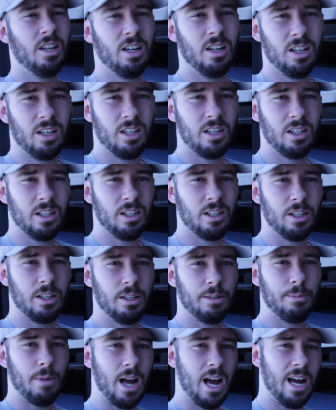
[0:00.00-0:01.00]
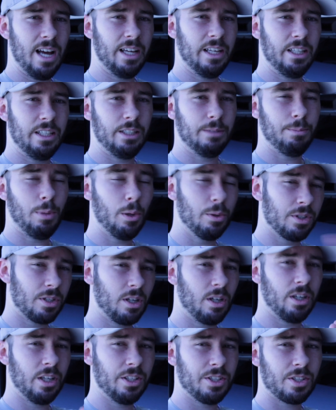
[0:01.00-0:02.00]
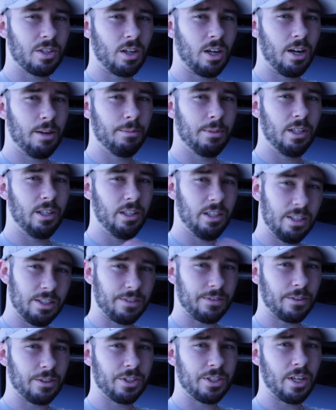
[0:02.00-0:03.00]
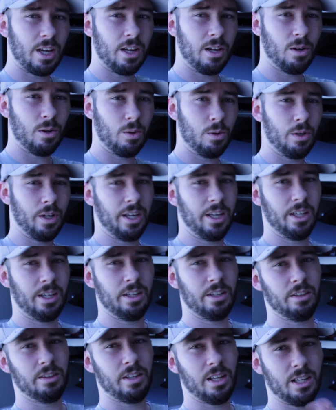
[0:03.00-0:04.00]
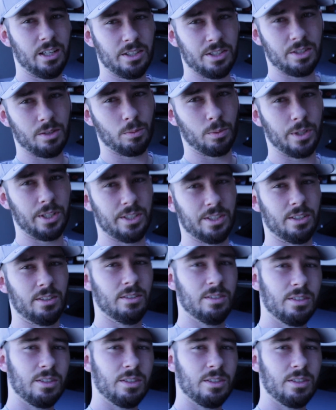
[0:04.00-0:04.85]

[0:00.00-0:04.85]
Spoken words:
I posted on Instagram that it is for sale, and that is the reason.